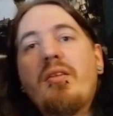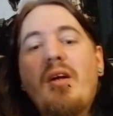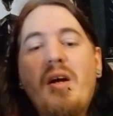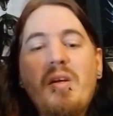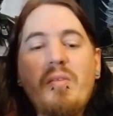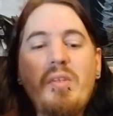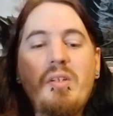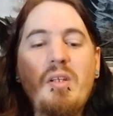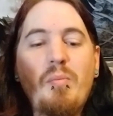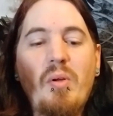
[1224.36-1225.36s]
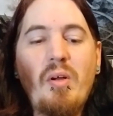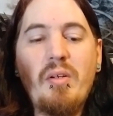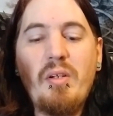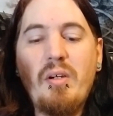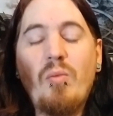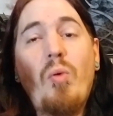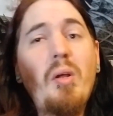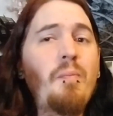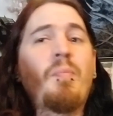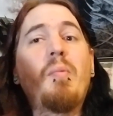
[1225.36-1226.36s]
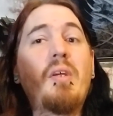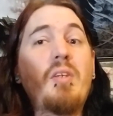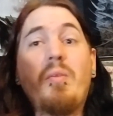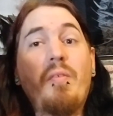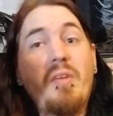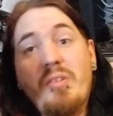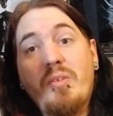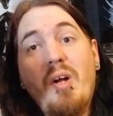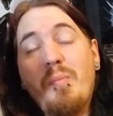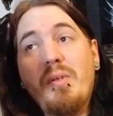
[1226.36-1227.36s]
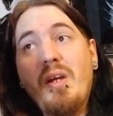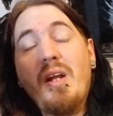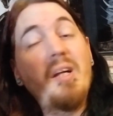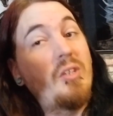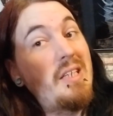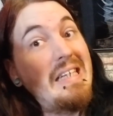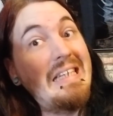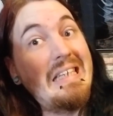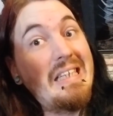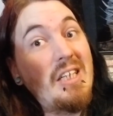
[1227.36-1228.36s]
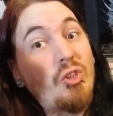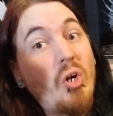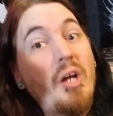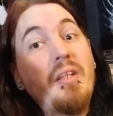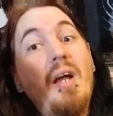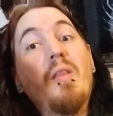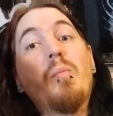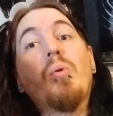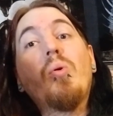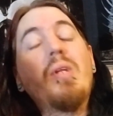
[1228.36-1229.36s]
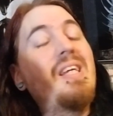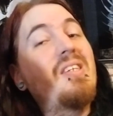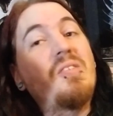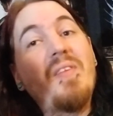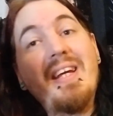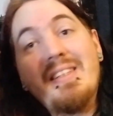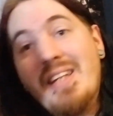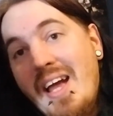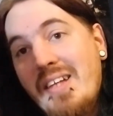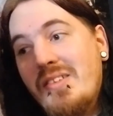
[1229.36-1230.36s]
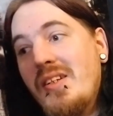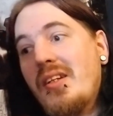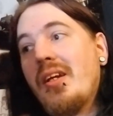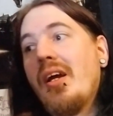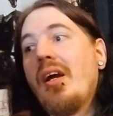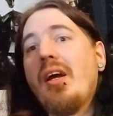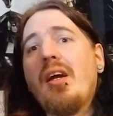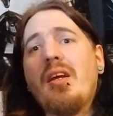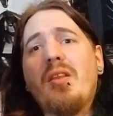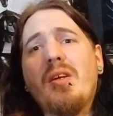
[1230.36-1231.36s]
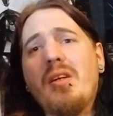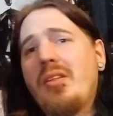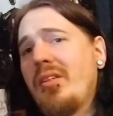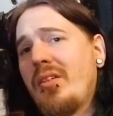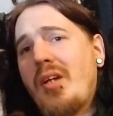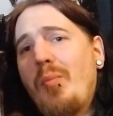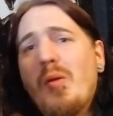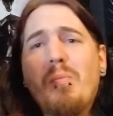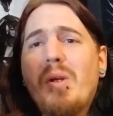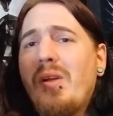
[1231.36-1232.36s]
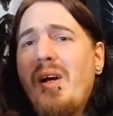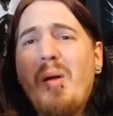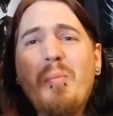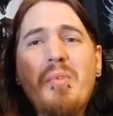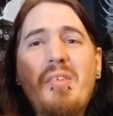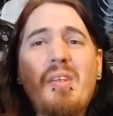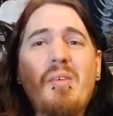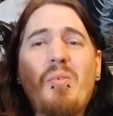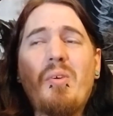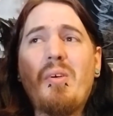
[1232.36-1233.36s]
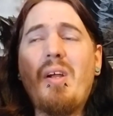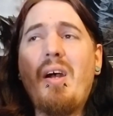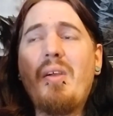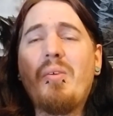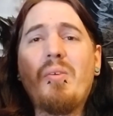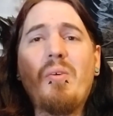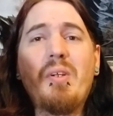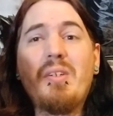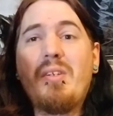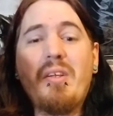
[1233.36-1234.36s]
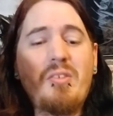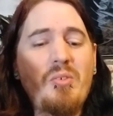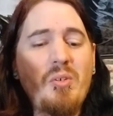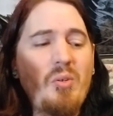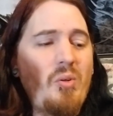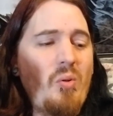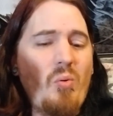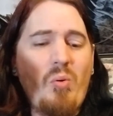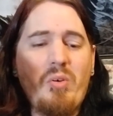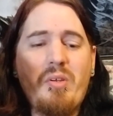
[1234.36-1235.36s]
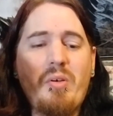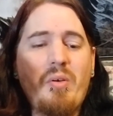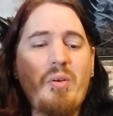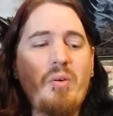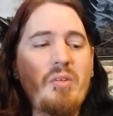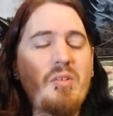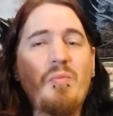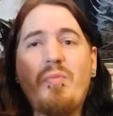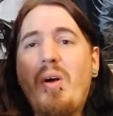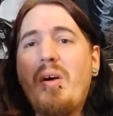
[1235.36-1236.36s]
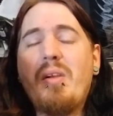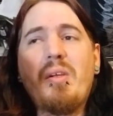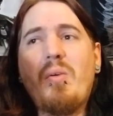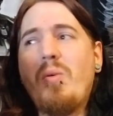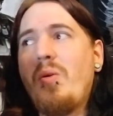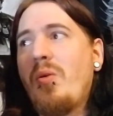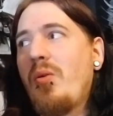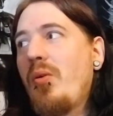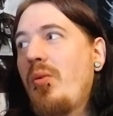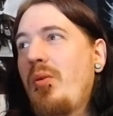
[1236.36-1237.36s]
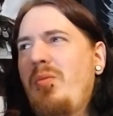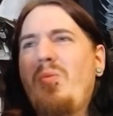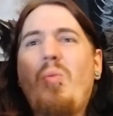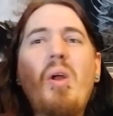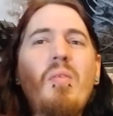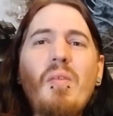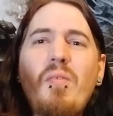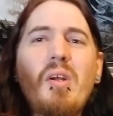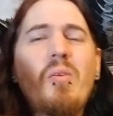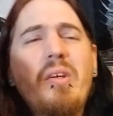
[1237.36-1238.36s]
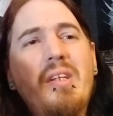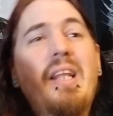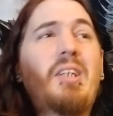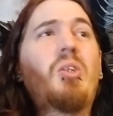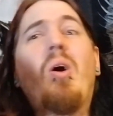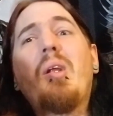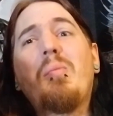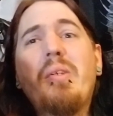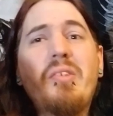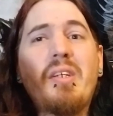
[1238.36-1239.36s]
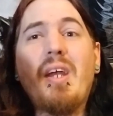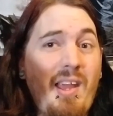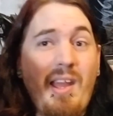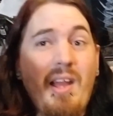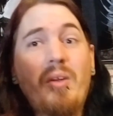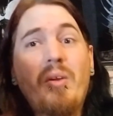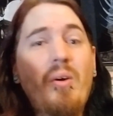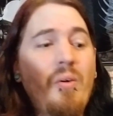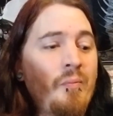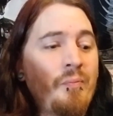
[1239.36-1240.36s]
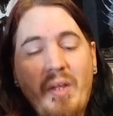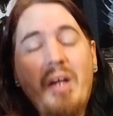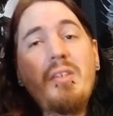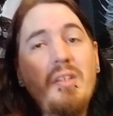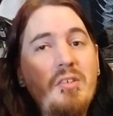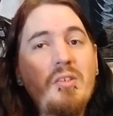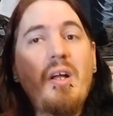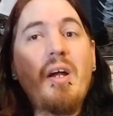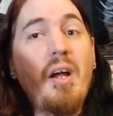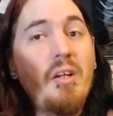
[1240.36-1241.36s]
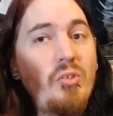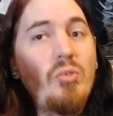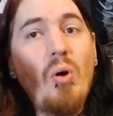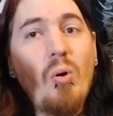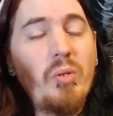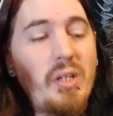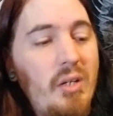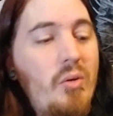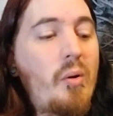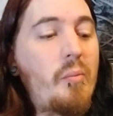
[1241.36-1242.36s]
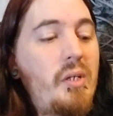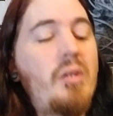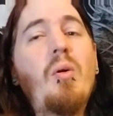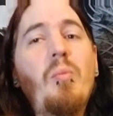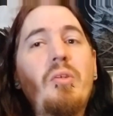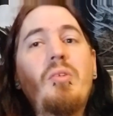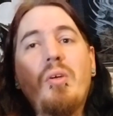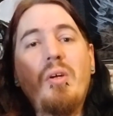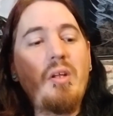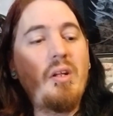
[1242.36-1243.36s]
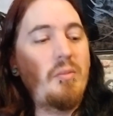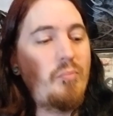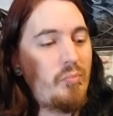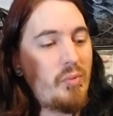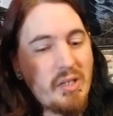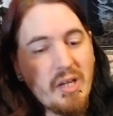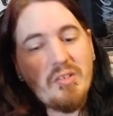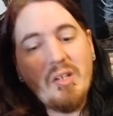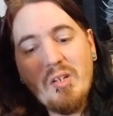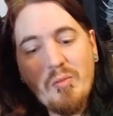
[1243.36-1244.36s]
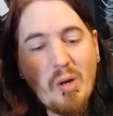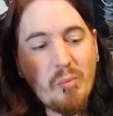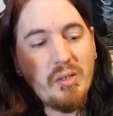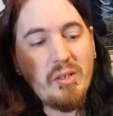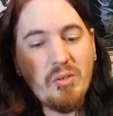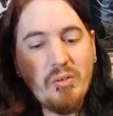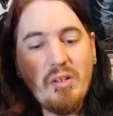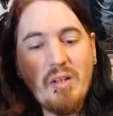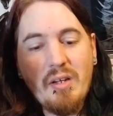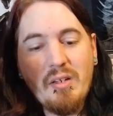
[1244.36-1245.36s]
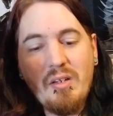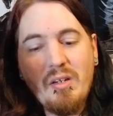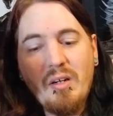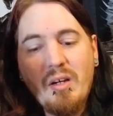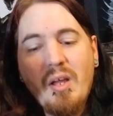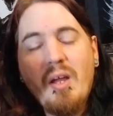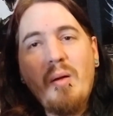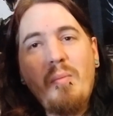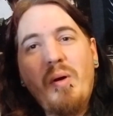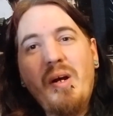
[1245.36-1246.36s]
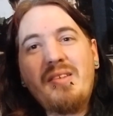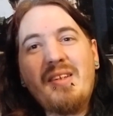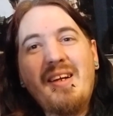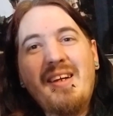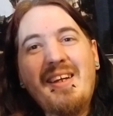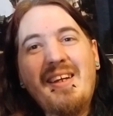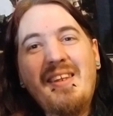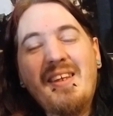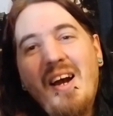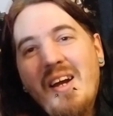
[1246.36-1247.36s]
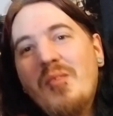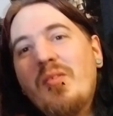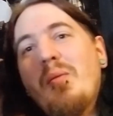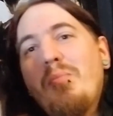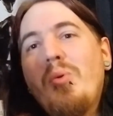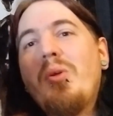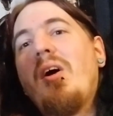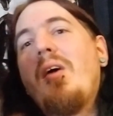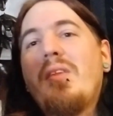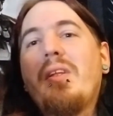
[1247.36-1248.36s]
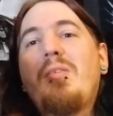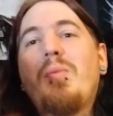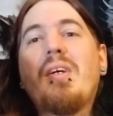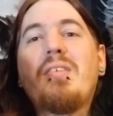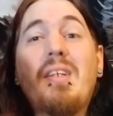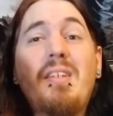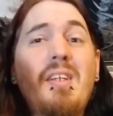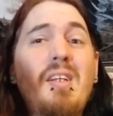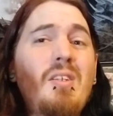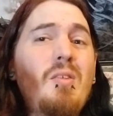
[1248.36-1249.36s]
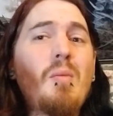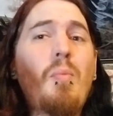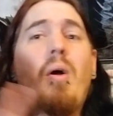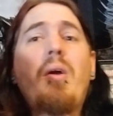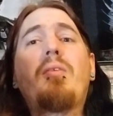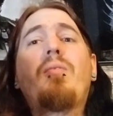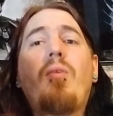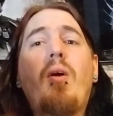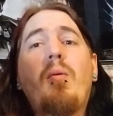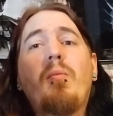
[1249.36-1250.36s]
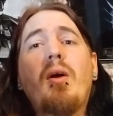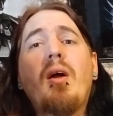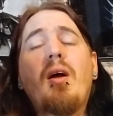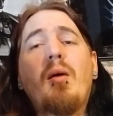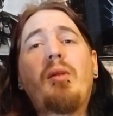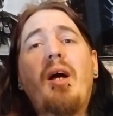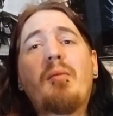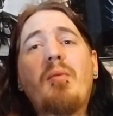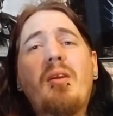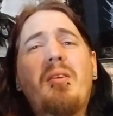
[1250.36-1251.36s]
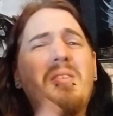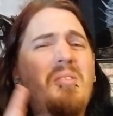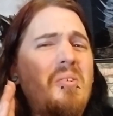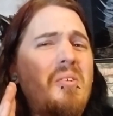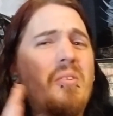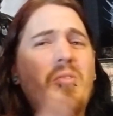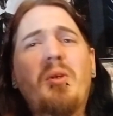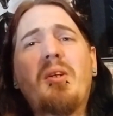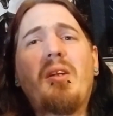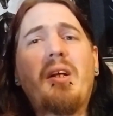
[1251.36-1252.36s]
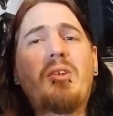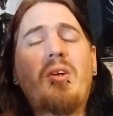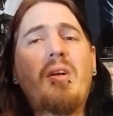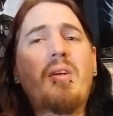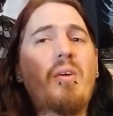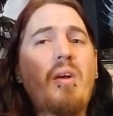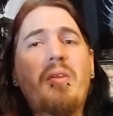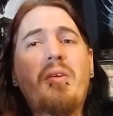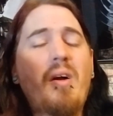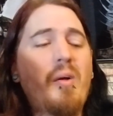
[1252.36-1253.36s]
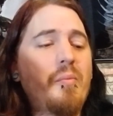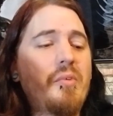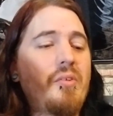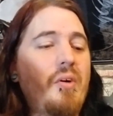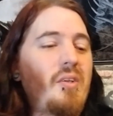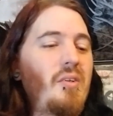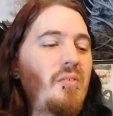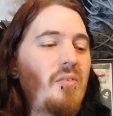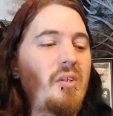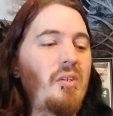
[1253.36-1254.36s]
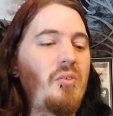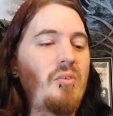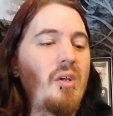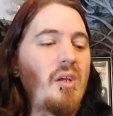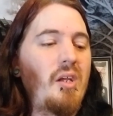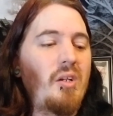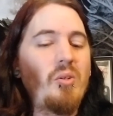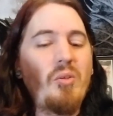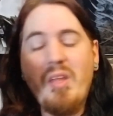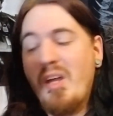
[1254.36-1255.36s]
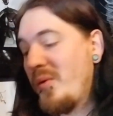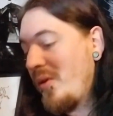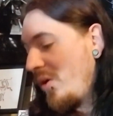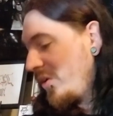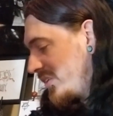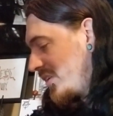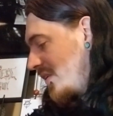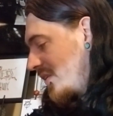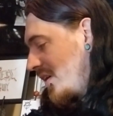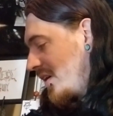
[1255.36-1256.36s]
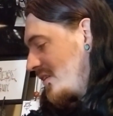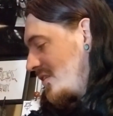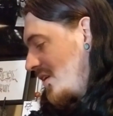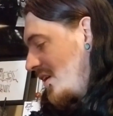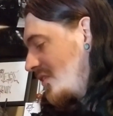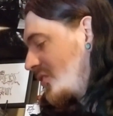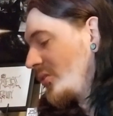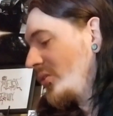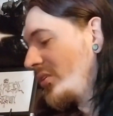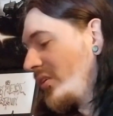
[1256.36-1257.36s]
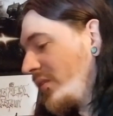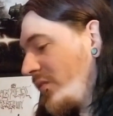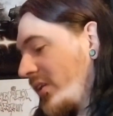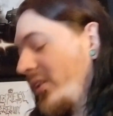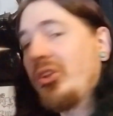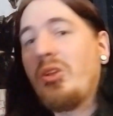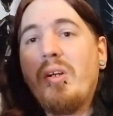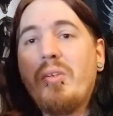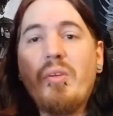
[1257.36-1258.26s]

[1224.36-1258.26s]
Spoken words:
kind of didn't get put on here, one, because I don't have a physical copy yet. I need to get Drawing Down the Moon. It is fantastic. The couple of middle albums that were, I don't know, industrial or symphonic or whatever the fuck it was, electronic music, hell no. Actually, that's a lie. I do own Ingram. Ingram was good, and I guess I could have probably included that in here, but they kind of get booted off the list because they did depart from black metal and do those weird electronic or other albums, so I couldn't really include them when all these other guys stayed true to the fucking genre